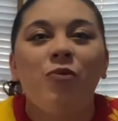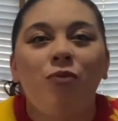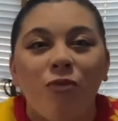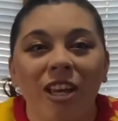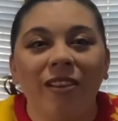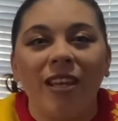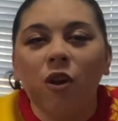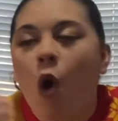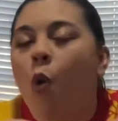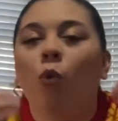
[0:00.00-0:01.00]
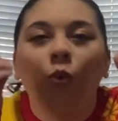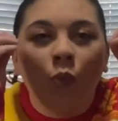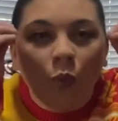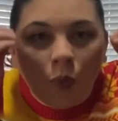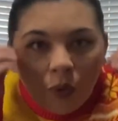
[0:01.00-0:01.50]
really,
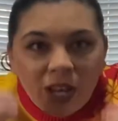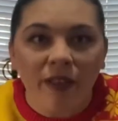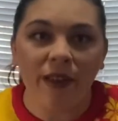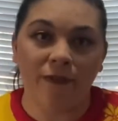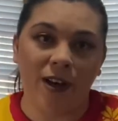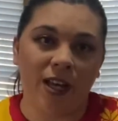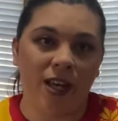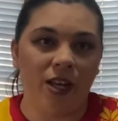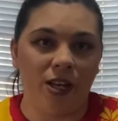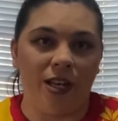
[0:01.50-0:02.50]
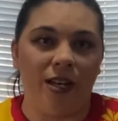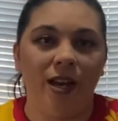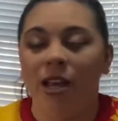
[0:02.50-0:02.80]
really fucking good.